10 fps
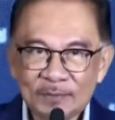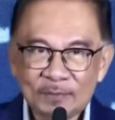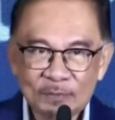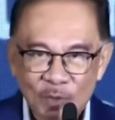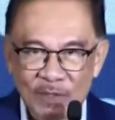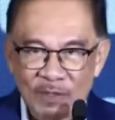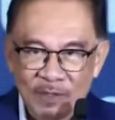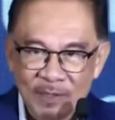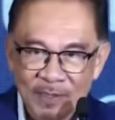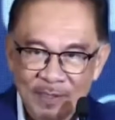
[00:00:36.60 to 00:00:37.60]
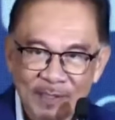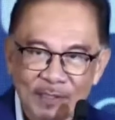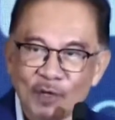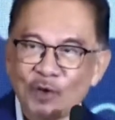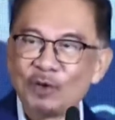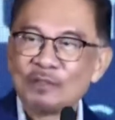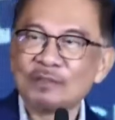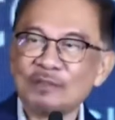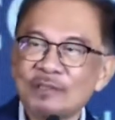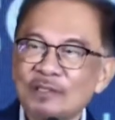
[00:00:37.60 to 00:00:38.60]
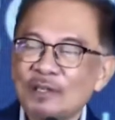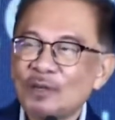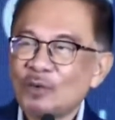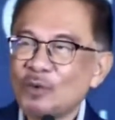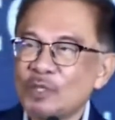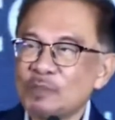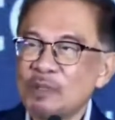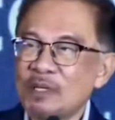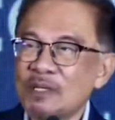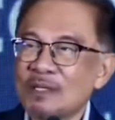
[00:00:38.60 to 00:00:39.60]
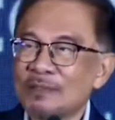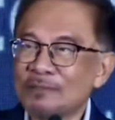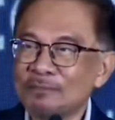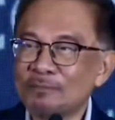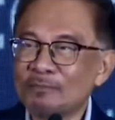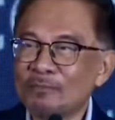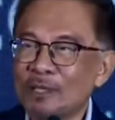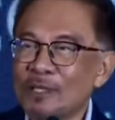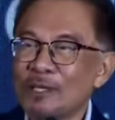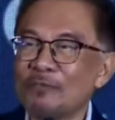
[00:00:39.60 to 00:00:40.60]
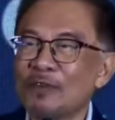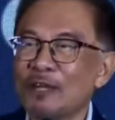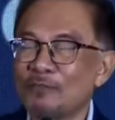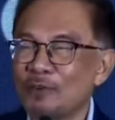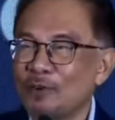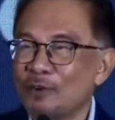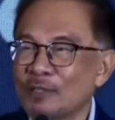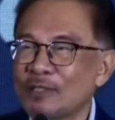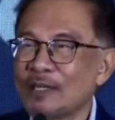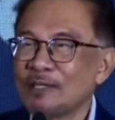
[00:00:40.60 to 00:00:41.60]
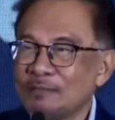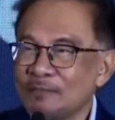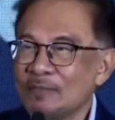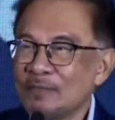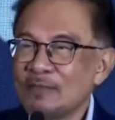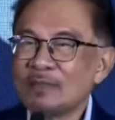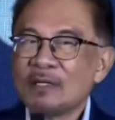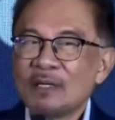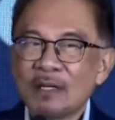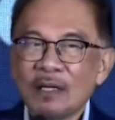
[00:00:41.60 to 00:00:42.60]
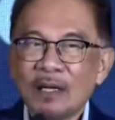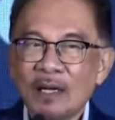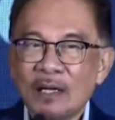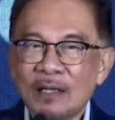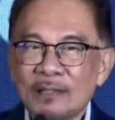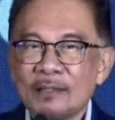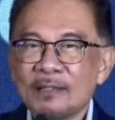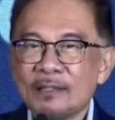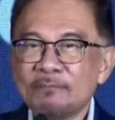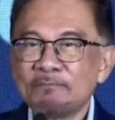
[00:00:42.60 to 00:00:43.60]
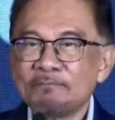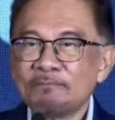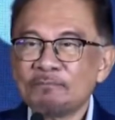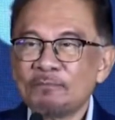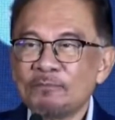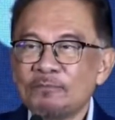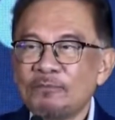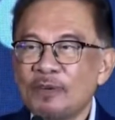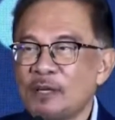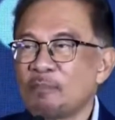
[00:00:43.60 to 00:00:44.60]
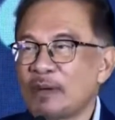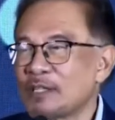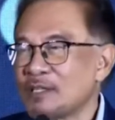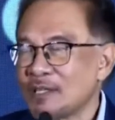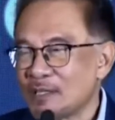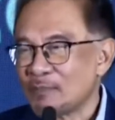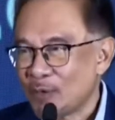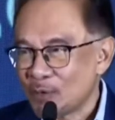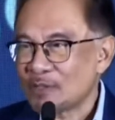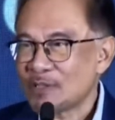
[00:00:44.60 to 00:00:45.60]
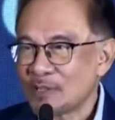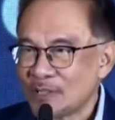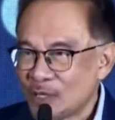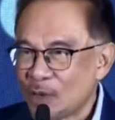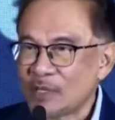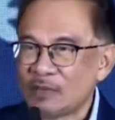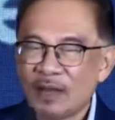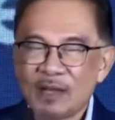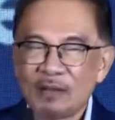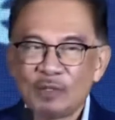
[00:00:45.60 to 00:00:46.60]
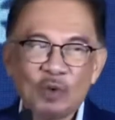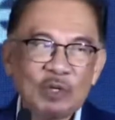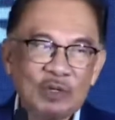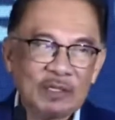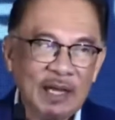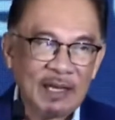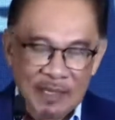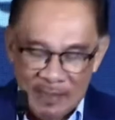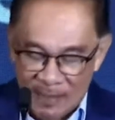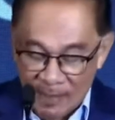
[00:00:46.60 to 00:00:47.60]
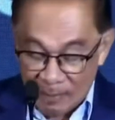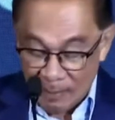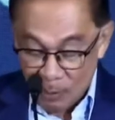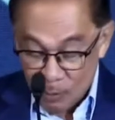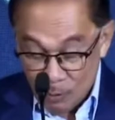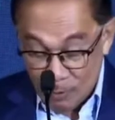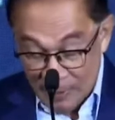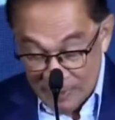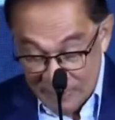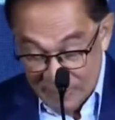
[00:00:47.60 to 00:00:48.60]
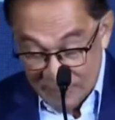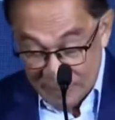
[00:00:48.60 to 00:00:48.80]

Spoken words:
Dr. Thanong, who has been a dear friend for a long time and very passionate about economic development not only in Thailand, but also in Malaysia.